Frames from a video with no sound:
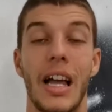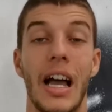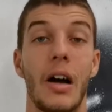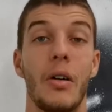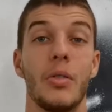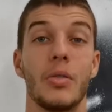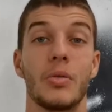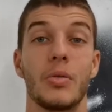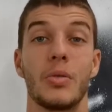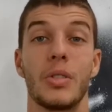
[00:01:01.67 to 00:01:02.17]
I
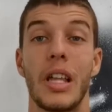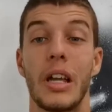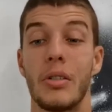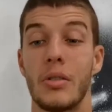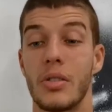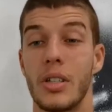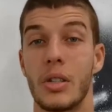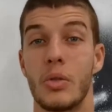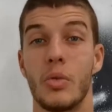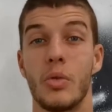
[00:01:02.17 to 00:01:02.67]
want to tell you
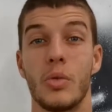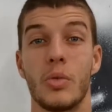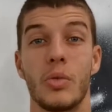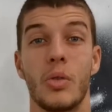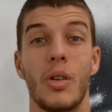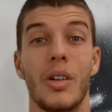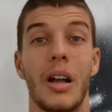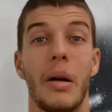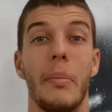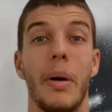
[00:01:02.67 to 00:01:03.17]
that we will
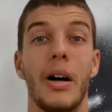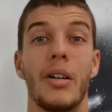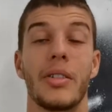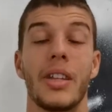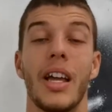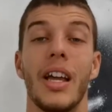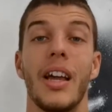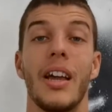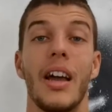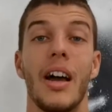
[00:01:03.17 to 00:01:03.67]
talk
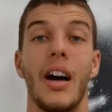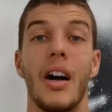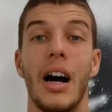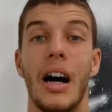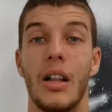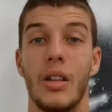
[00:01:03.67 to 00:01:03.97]
about a